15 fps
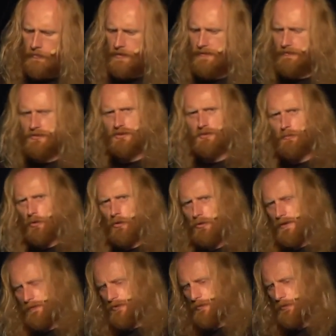But if it's
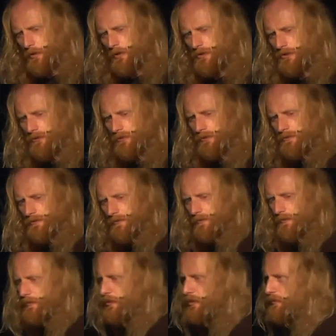small, if it's personal,
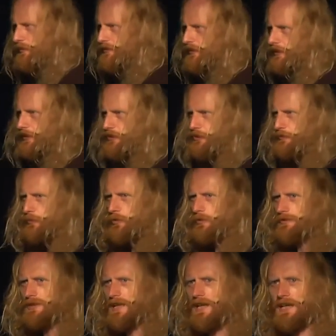you present a
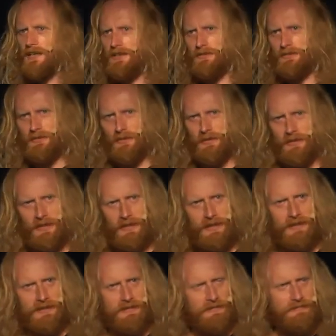smaller target to
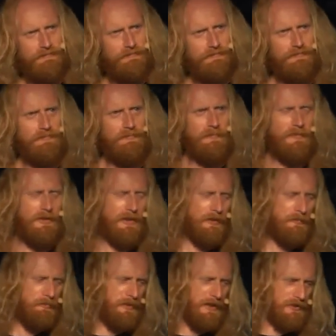the you
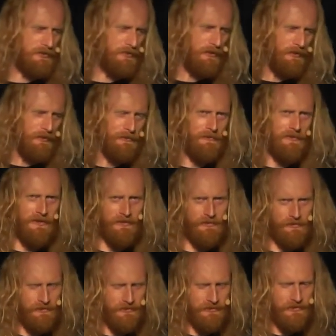know, petro
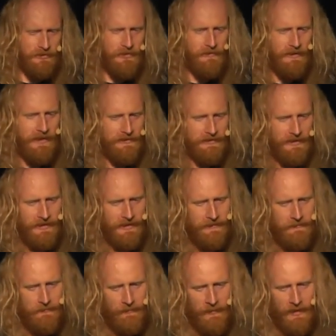interests that are out
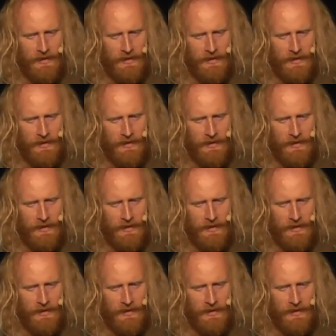there.